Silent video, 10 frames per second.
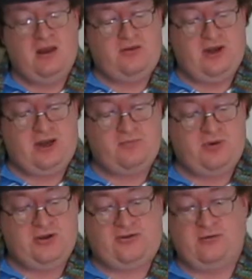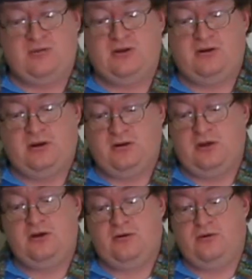Then I put some
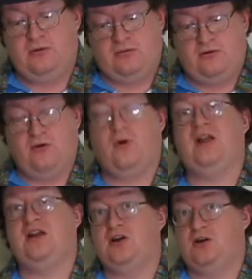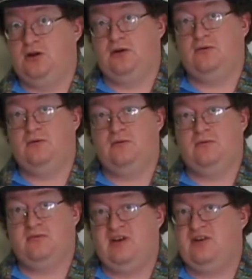glue, Gorilla Glue.
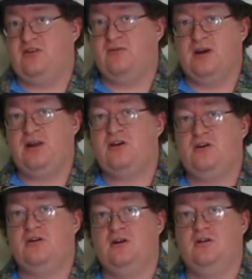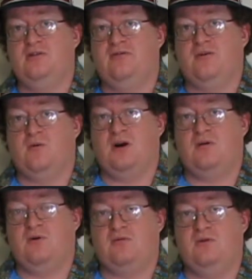It's a really good glue for
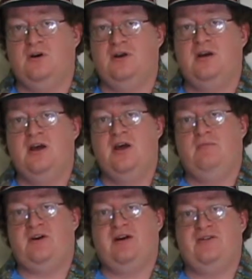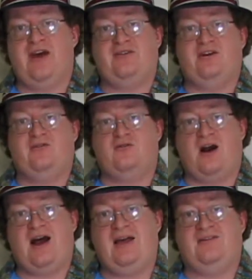working with wood because as it
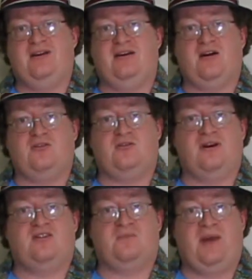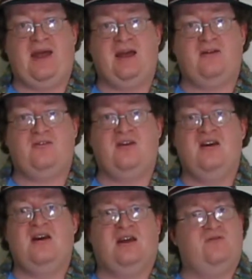dries, it also expands
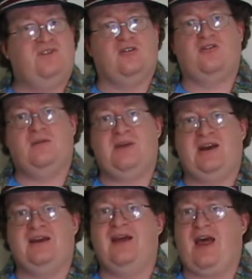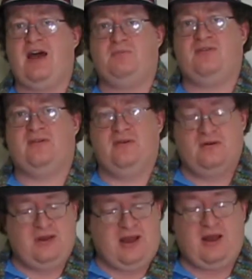and fills up any gaps
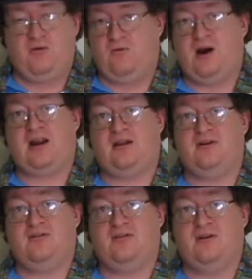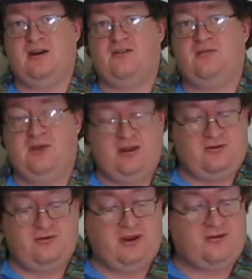while it's
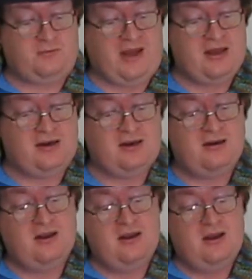expanding.